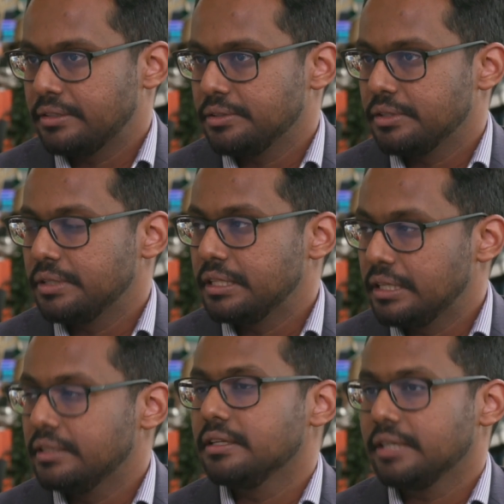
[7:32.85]
So in,
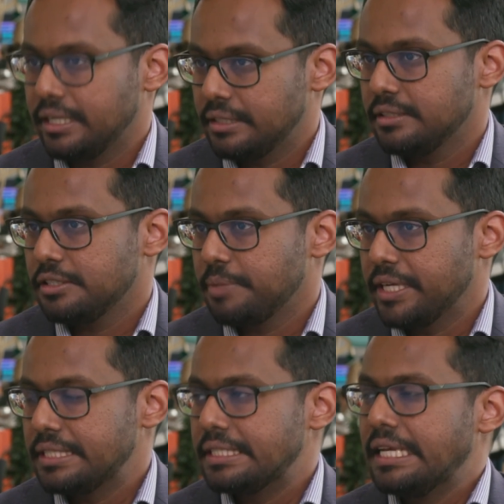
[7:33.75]
in the RAN
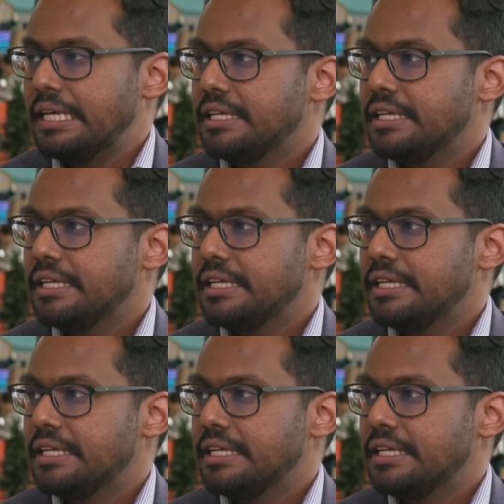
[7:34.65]
space.